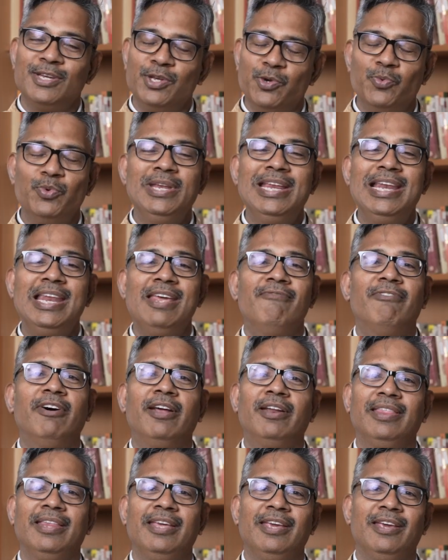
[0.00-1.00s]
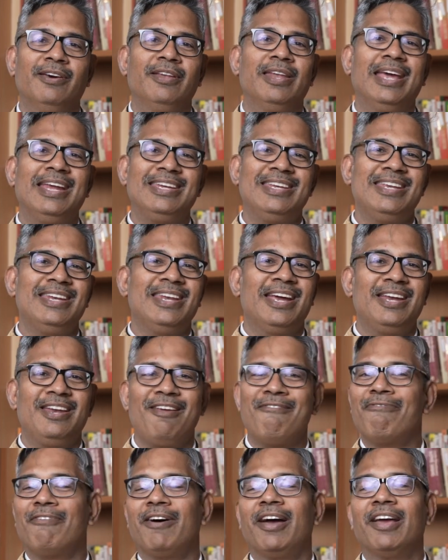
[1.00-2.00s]
Lever in the year
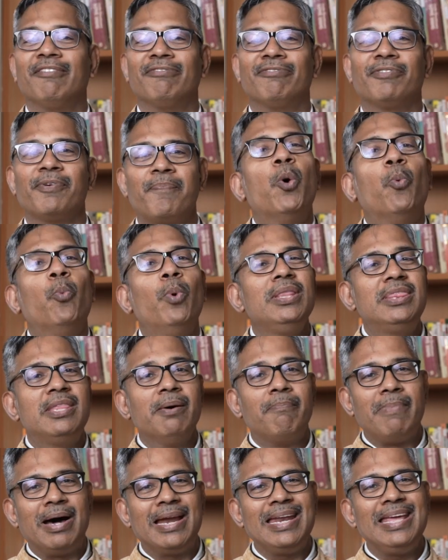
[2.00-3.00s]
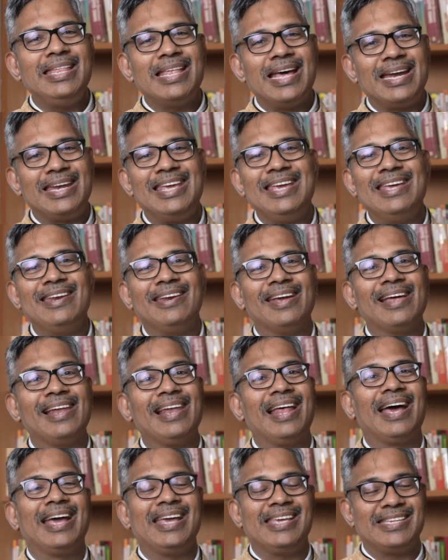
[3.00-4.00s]
1995. With the money that he
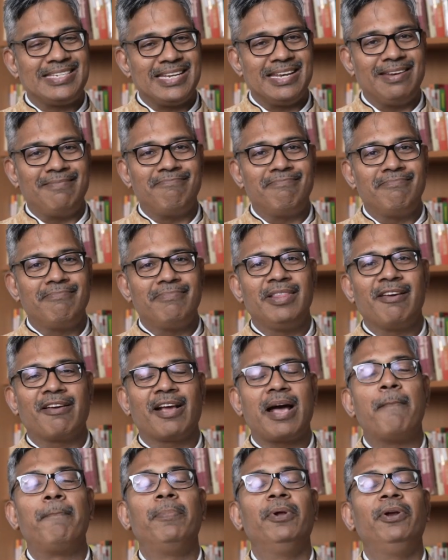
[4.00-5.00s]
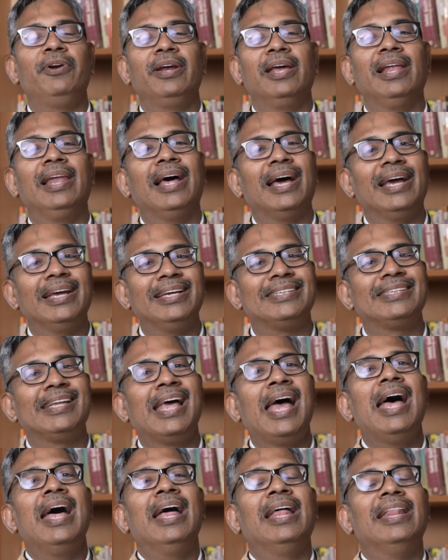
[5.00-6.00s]
realized and the couple realized,
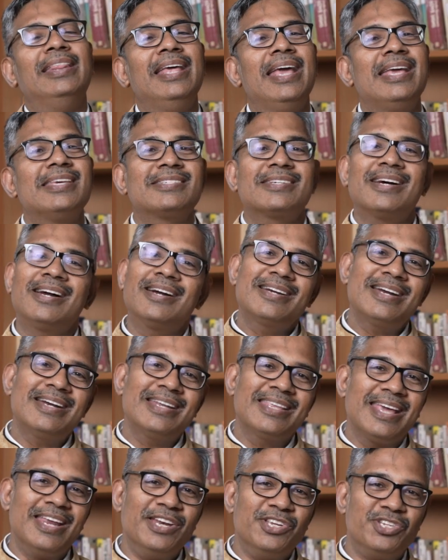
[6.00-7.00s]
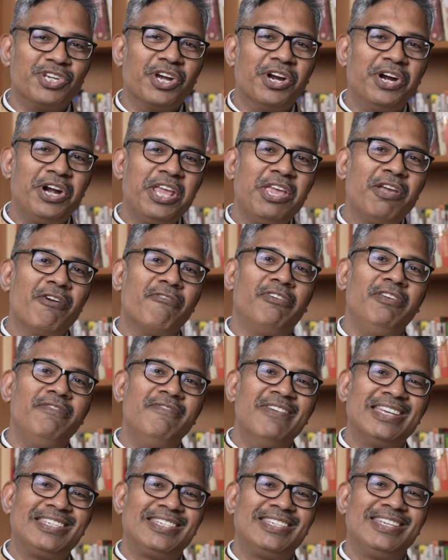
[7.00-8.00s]
they started their journey of
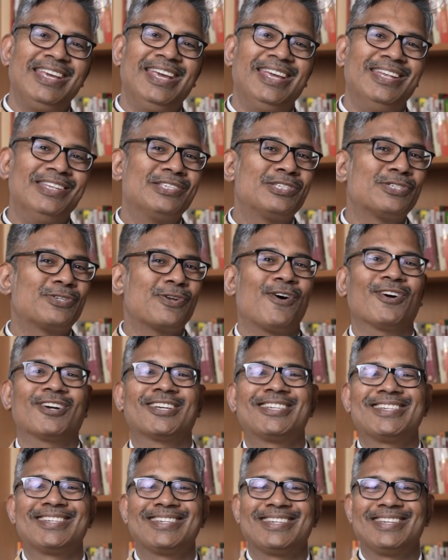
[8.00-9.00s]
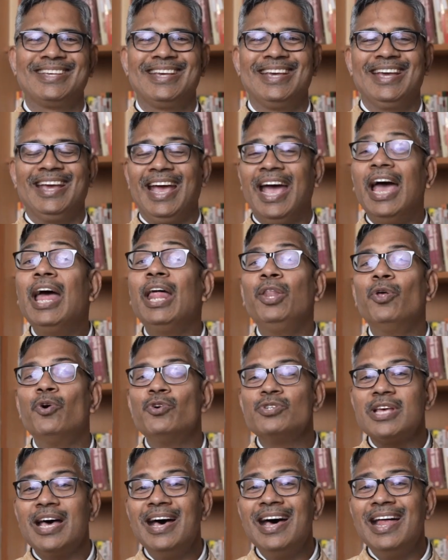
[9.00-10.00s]
investing in stocks. In
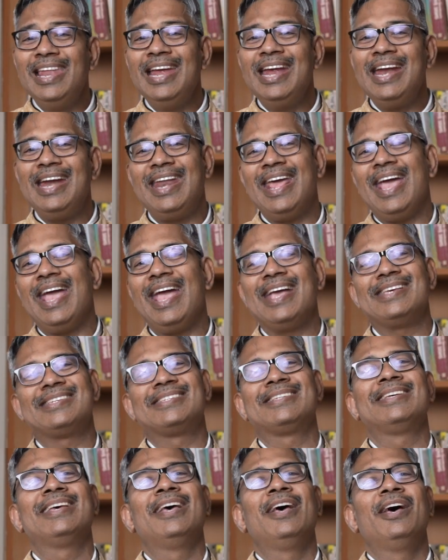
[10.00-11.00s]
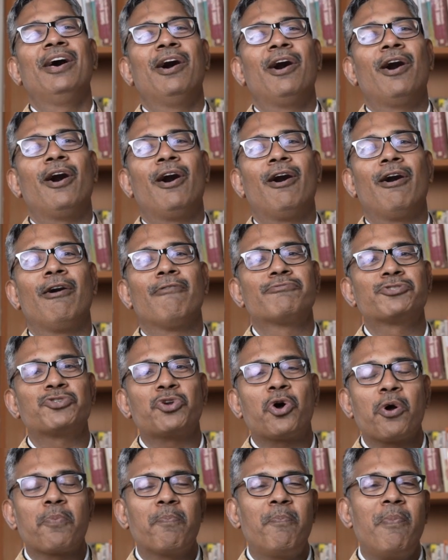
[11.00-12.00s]
those early days of
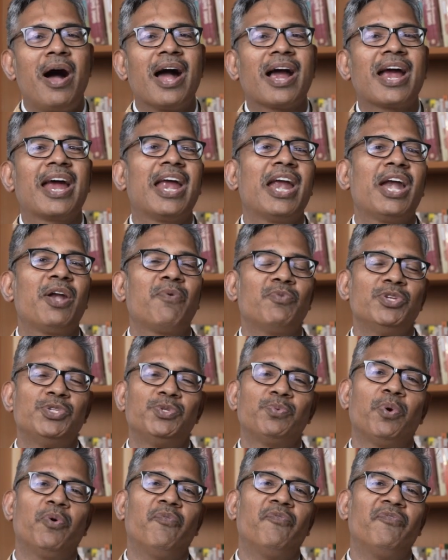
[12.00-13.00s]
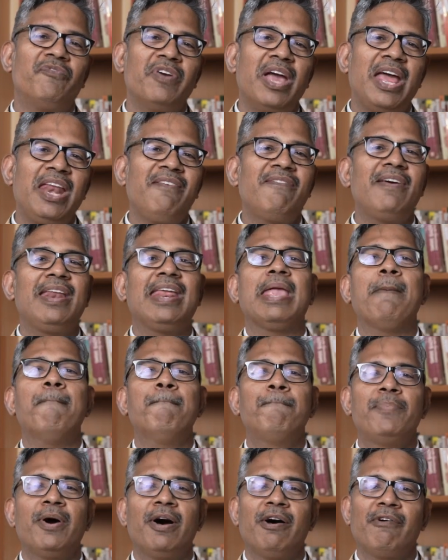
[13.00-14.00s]
stock market, which were very, very
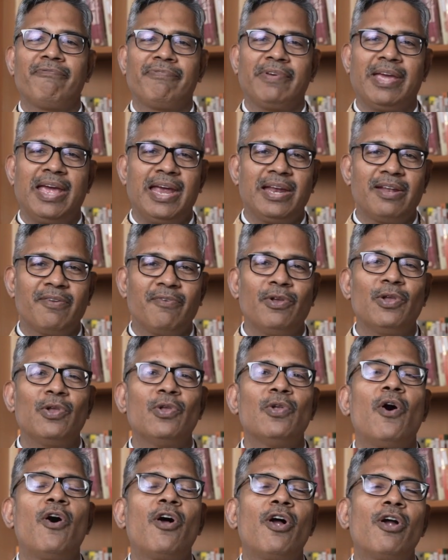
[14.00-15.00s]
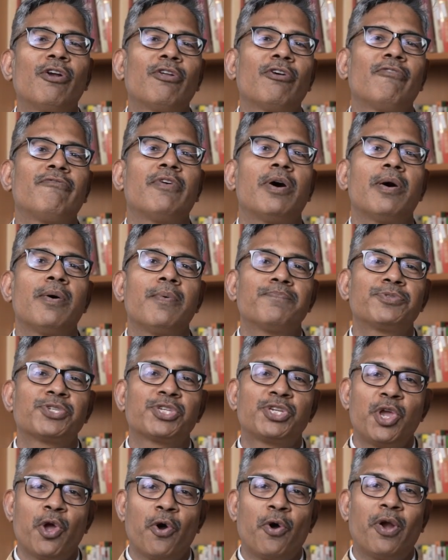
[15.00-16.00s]
imperfect, a lot of
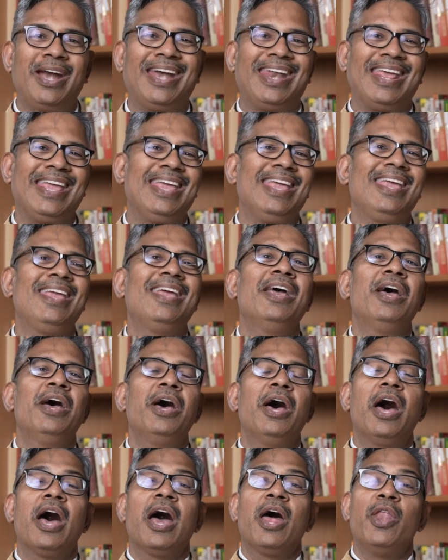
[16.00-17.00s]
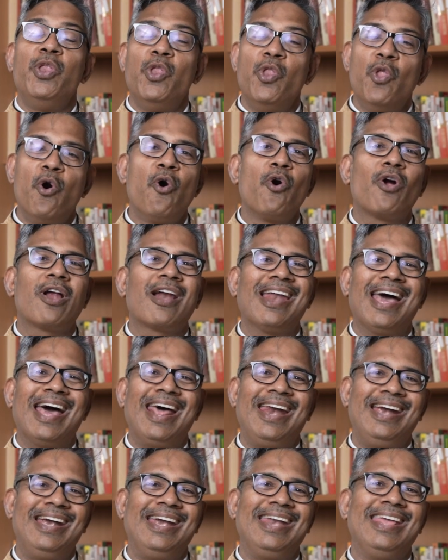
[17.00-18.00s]
obscurity, no
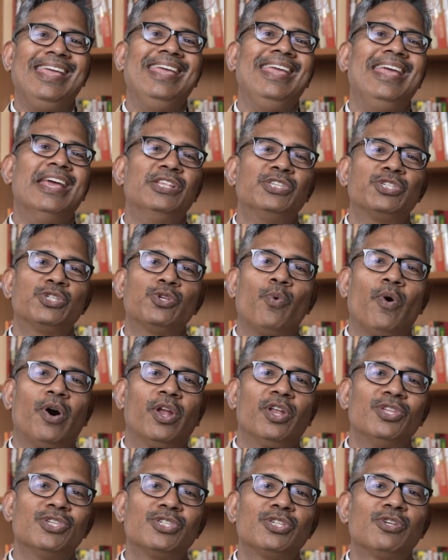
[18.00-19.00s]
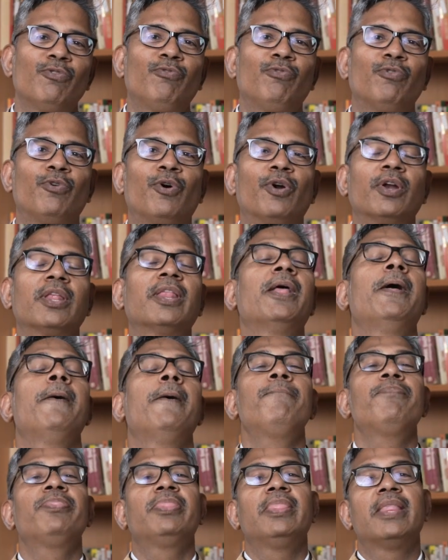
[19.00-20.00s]
clarity, and so on and so forth,
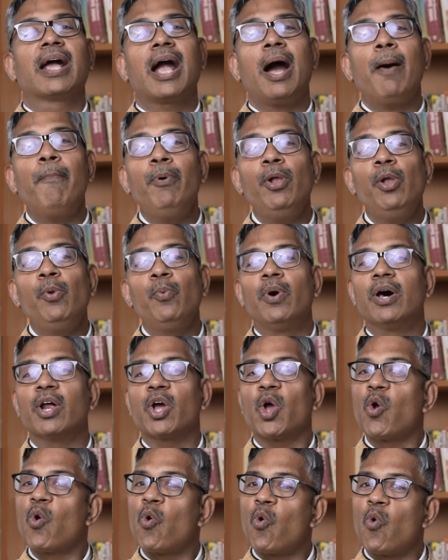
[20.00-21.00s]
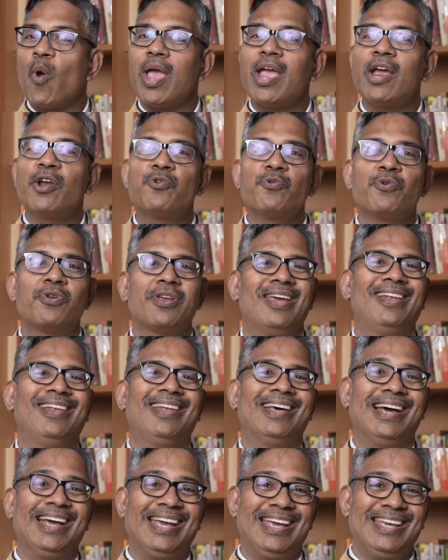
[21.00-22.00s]
the couple were quick to
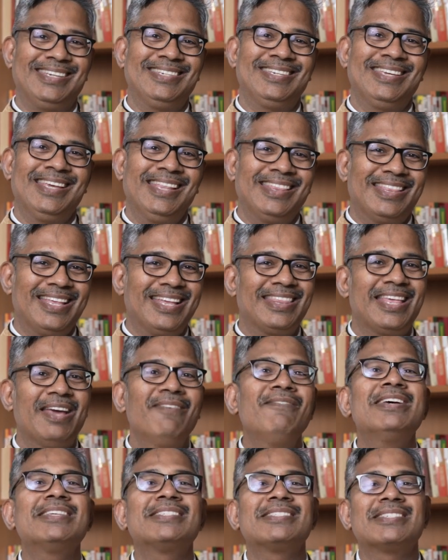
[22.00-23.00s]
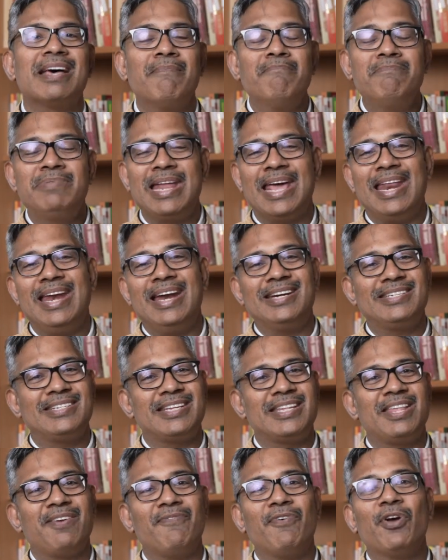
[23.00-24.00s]
realize that there were some tenets
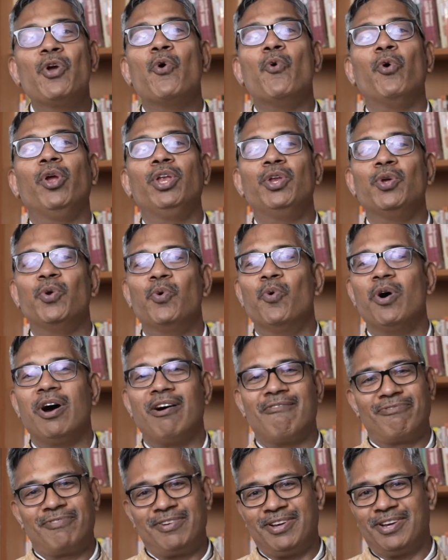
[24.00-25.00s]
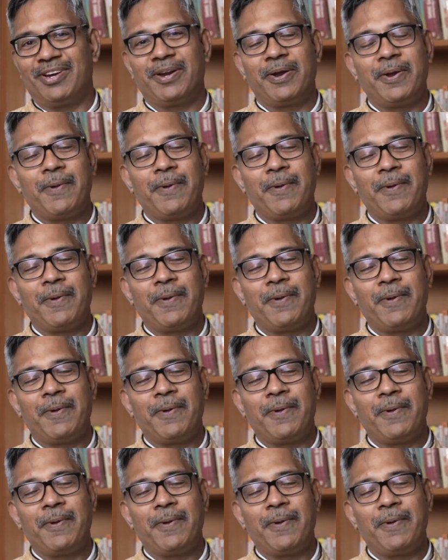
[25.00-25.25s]
that they were going to go after.